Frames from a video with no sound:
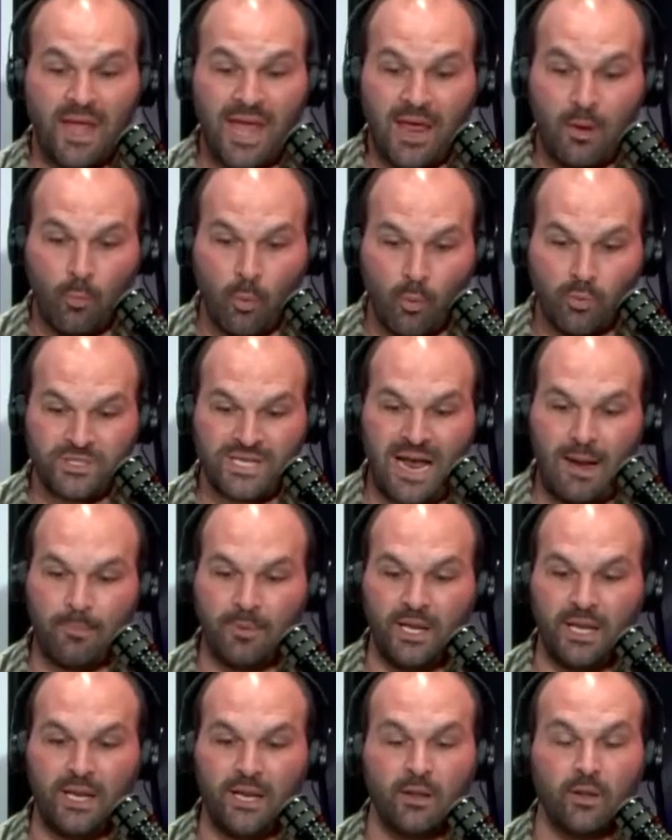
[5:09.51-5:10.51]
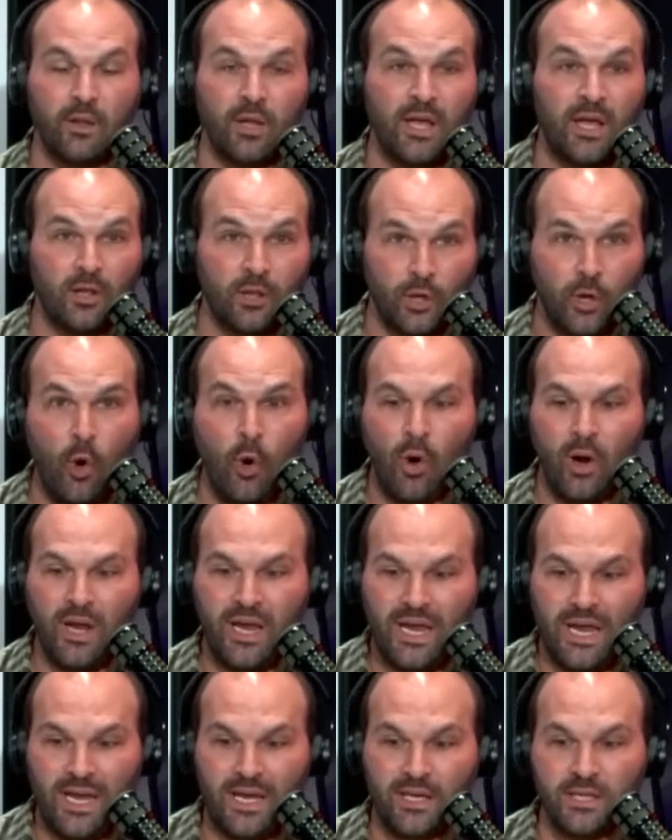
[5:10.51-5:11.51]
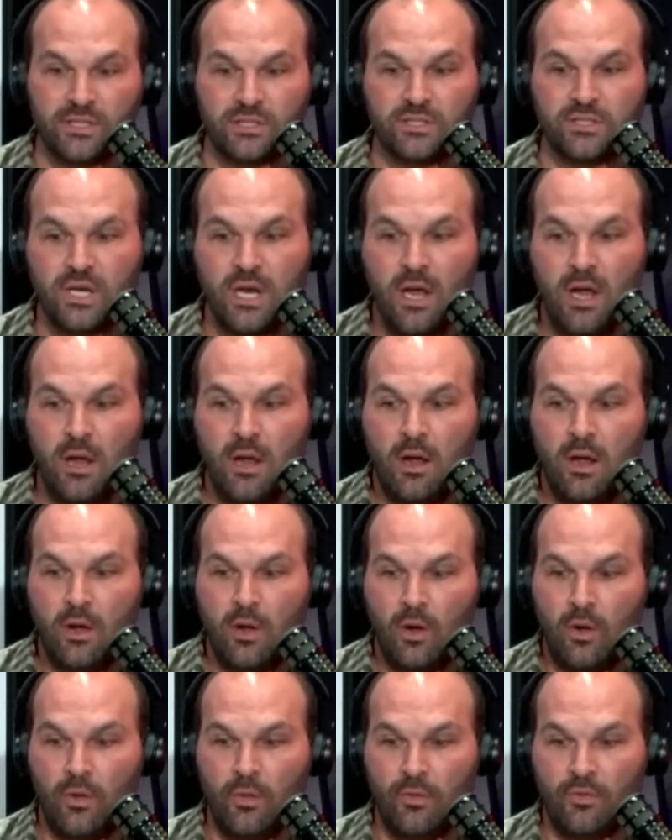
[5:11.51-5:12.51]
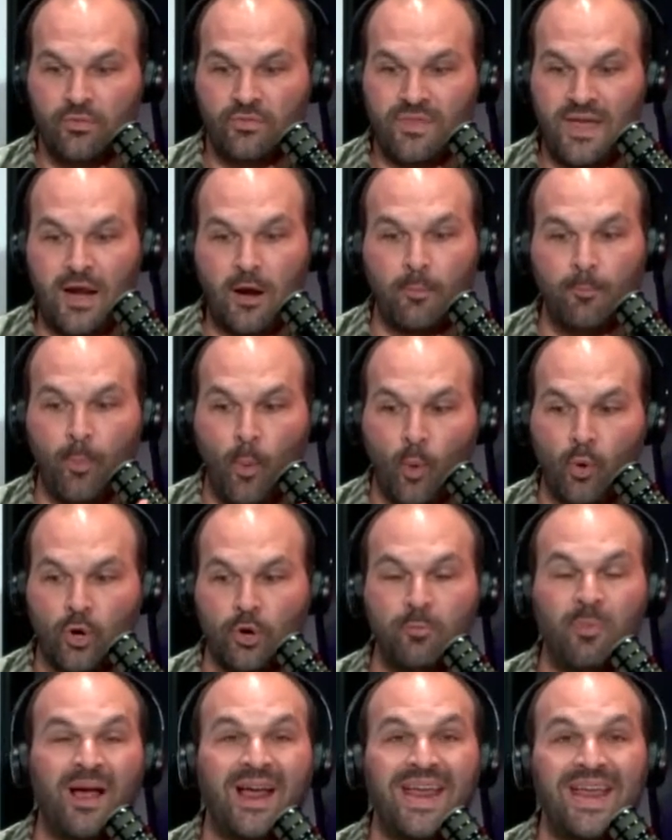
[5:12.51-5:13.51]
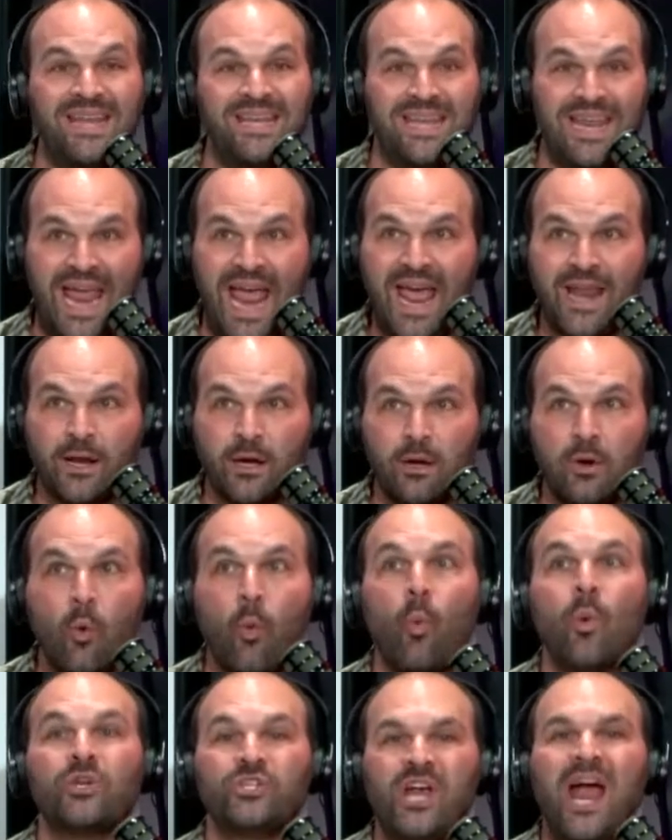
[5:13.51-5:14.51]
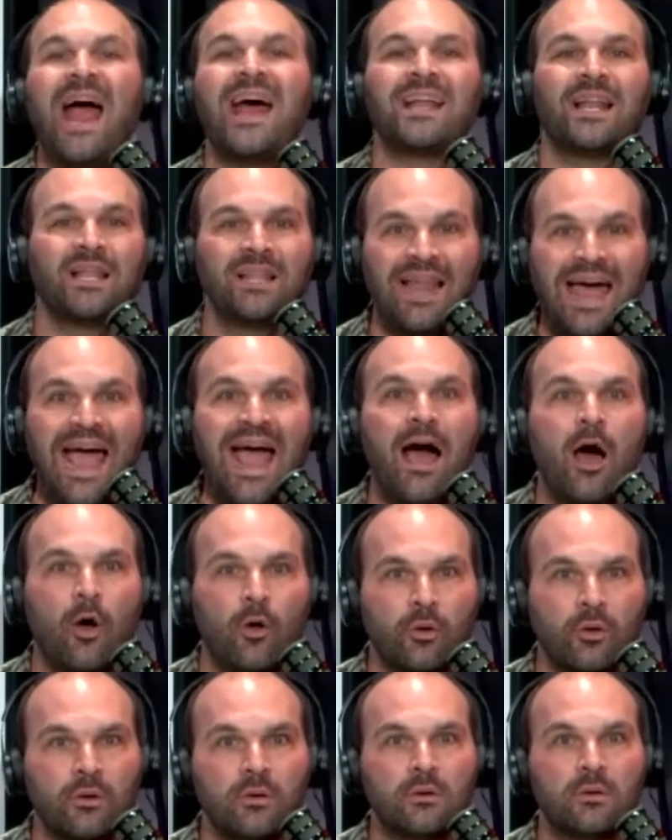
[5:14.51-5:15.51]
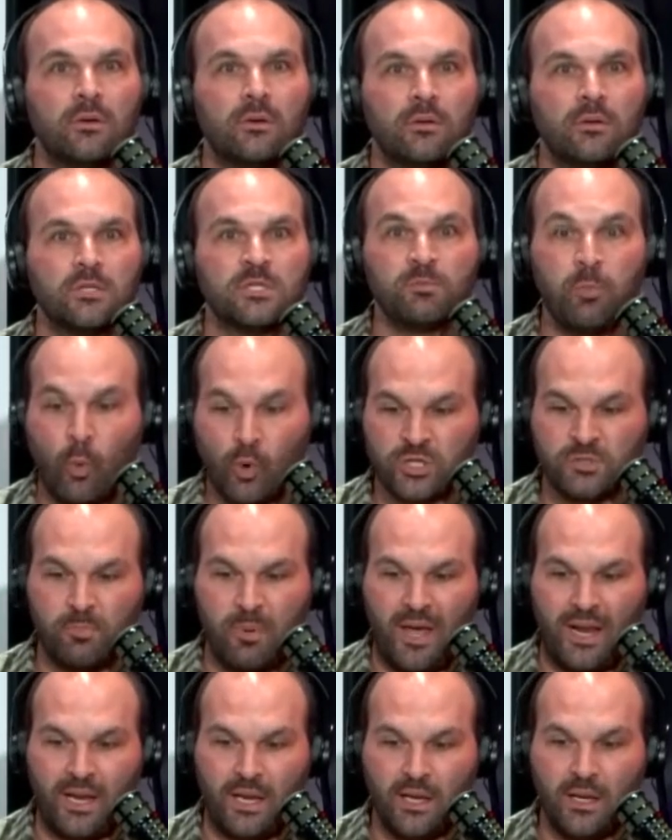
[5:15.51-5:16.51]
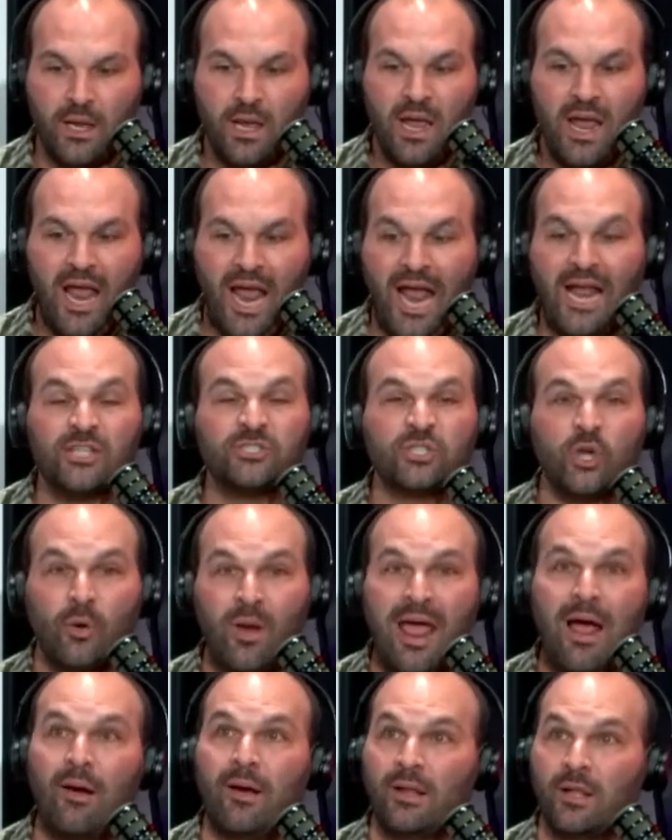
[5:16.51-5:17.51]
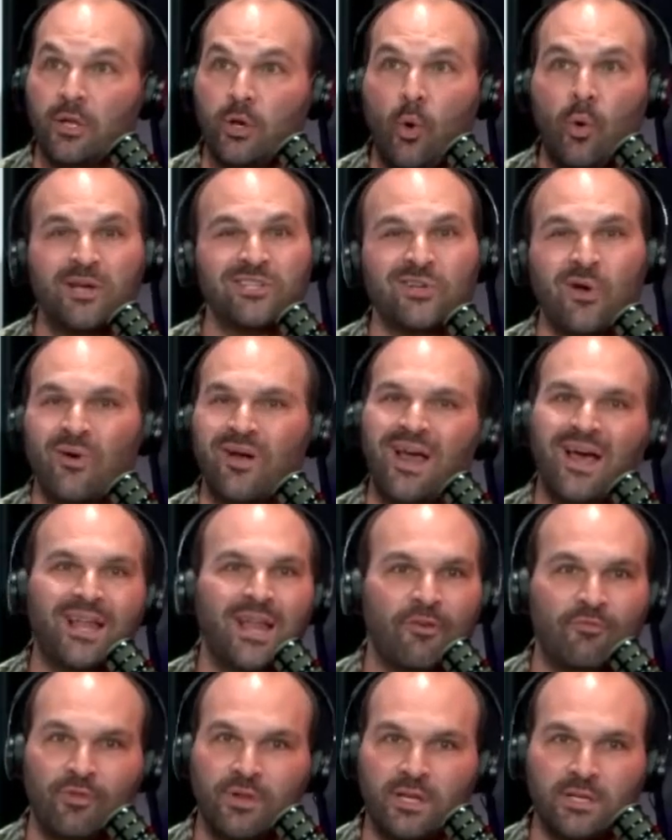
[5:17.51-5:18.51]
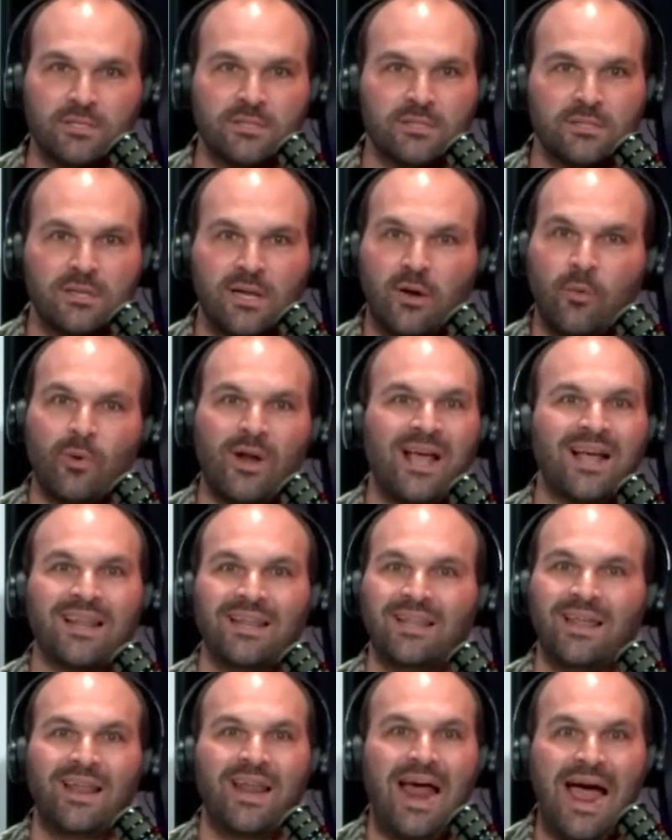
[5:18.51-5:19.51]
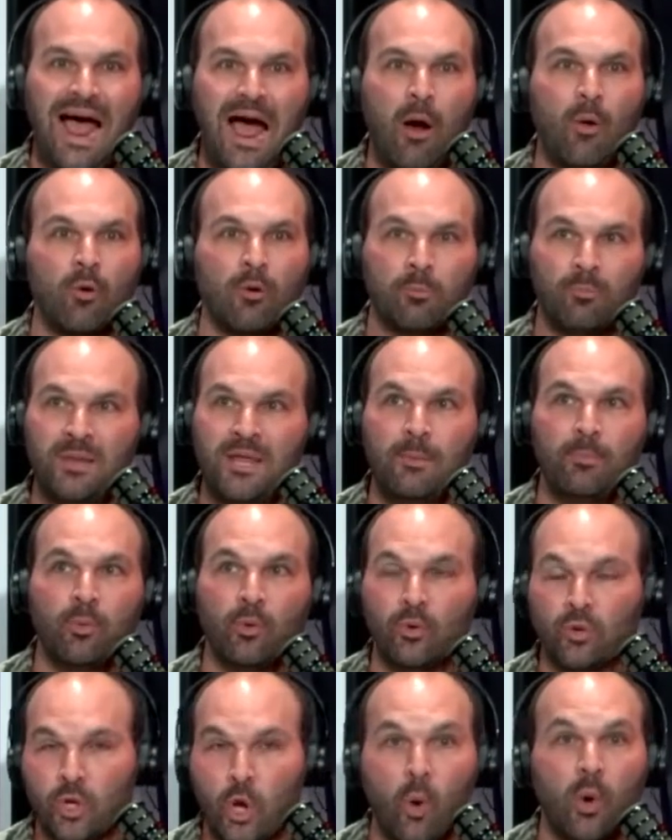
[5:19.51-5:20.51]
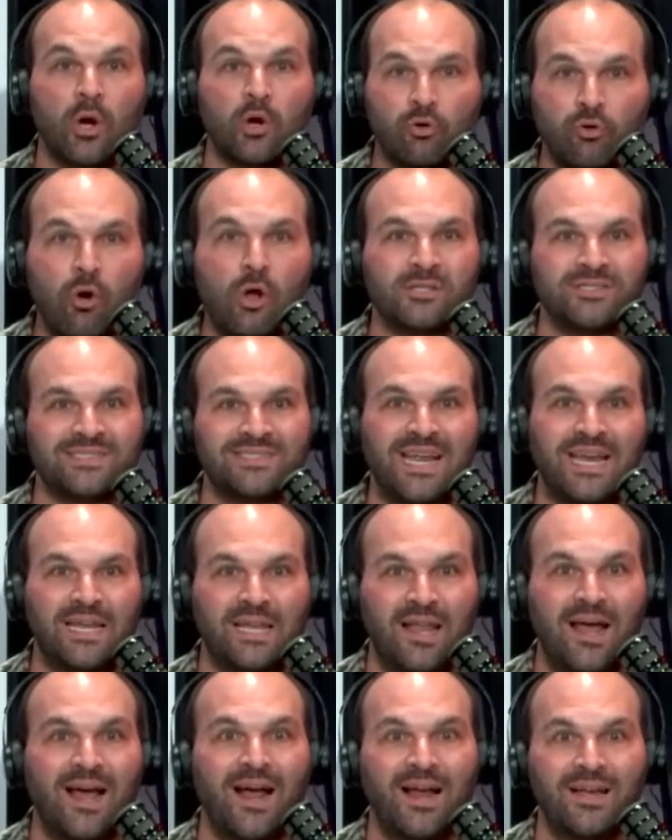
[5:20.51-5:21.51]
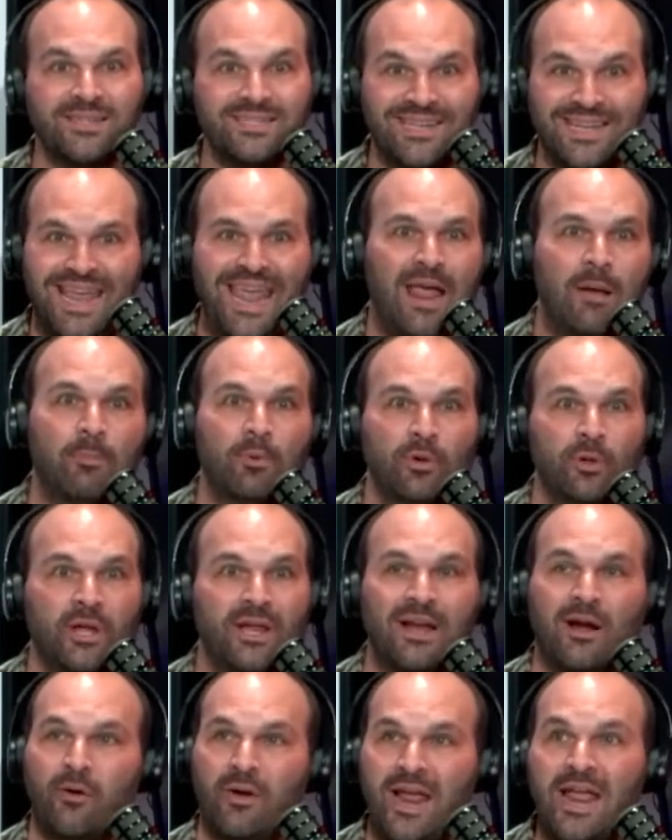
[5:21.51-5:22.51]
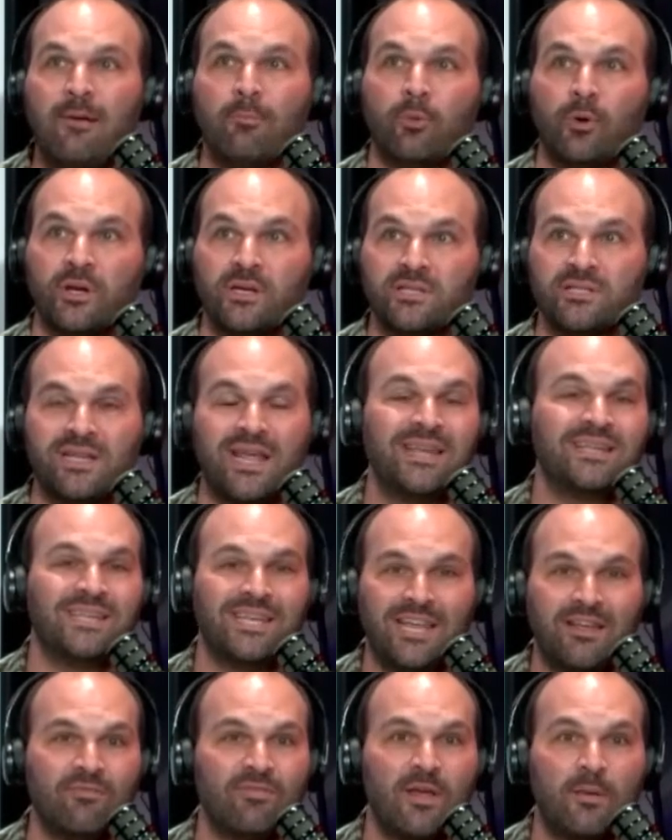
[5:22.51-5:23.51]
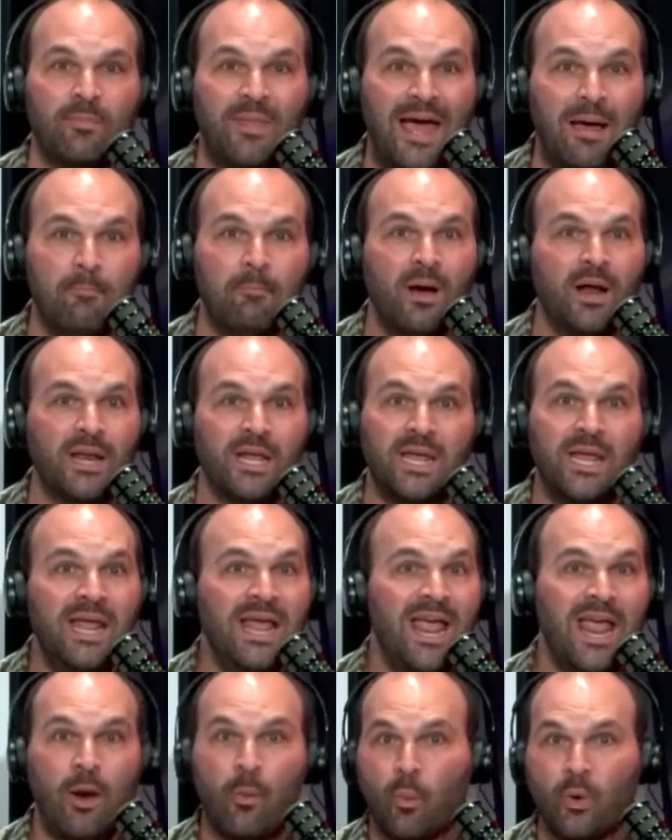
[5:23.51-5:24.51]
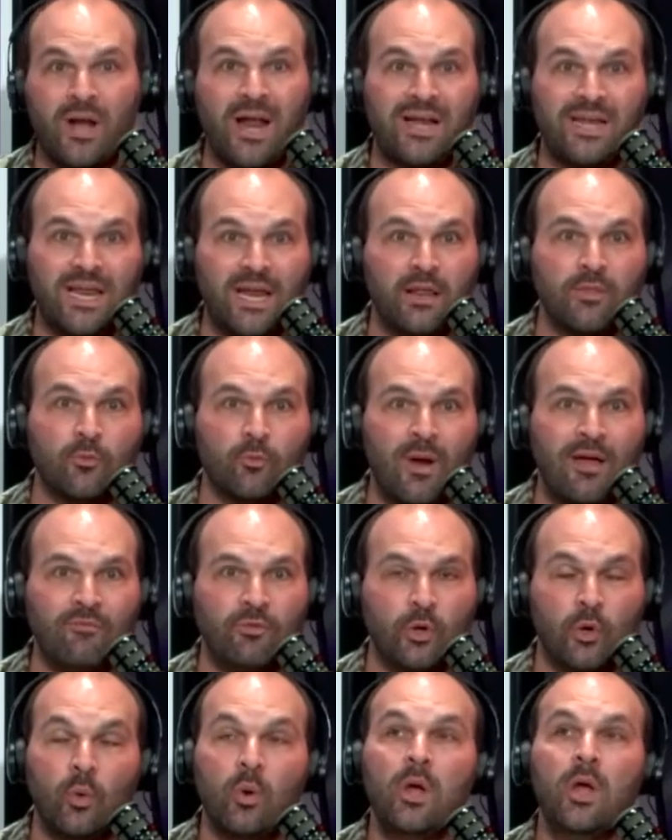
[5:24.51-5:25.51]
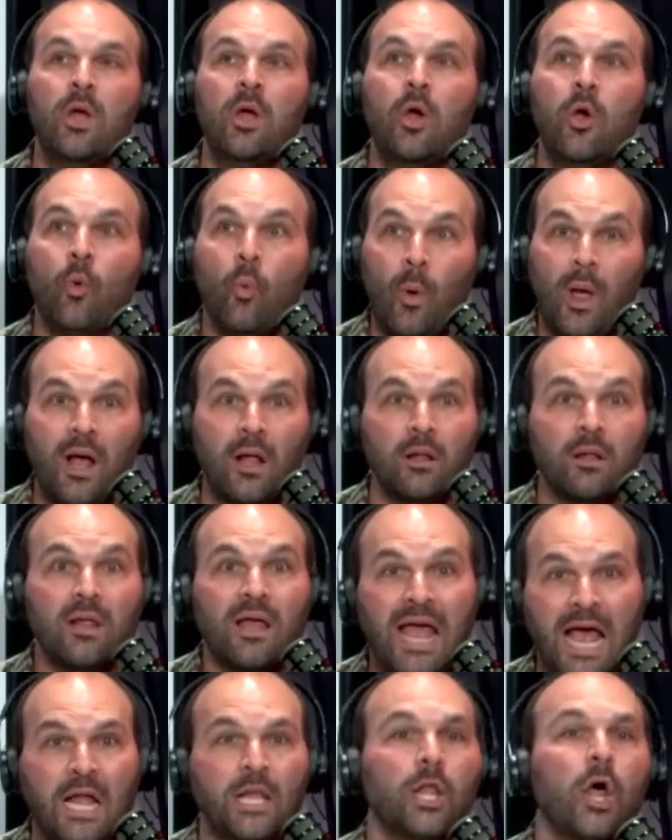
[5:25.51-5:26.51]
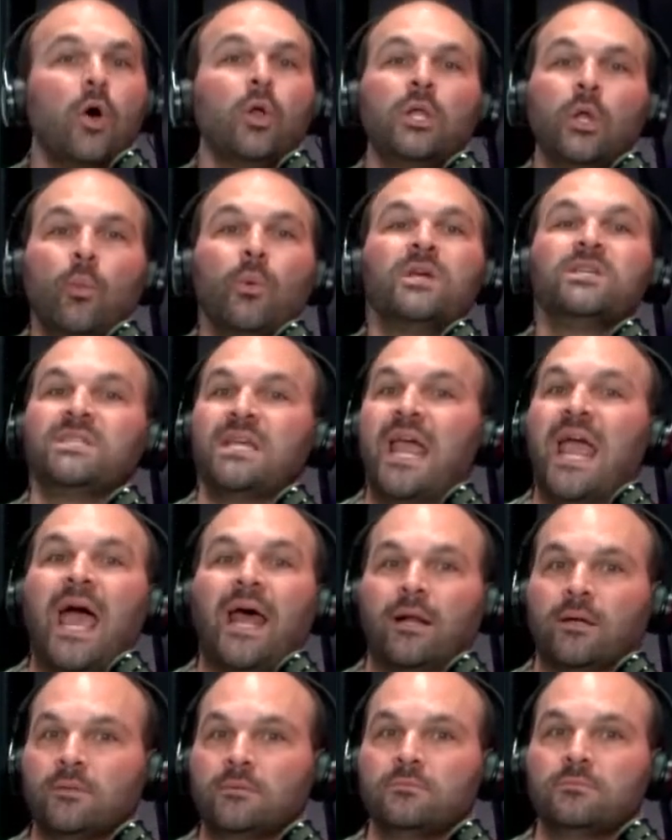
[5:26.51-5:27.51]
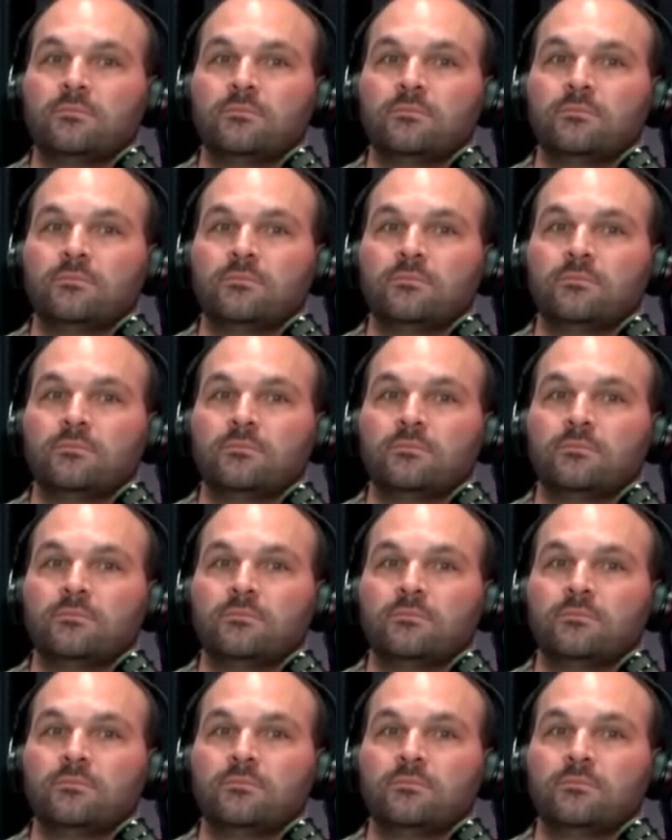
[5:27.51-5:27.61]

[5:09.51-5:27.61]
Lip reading: And what was happening in Illinois is they're bordered by Indiana, which had allowed sports betting. And so now Illinois is going, enough of this. Like, we're not going to let our people go across state lines to gamble in our neighboring state to give them that money, and we're not getting the revenue. Well, hello, Louisiana.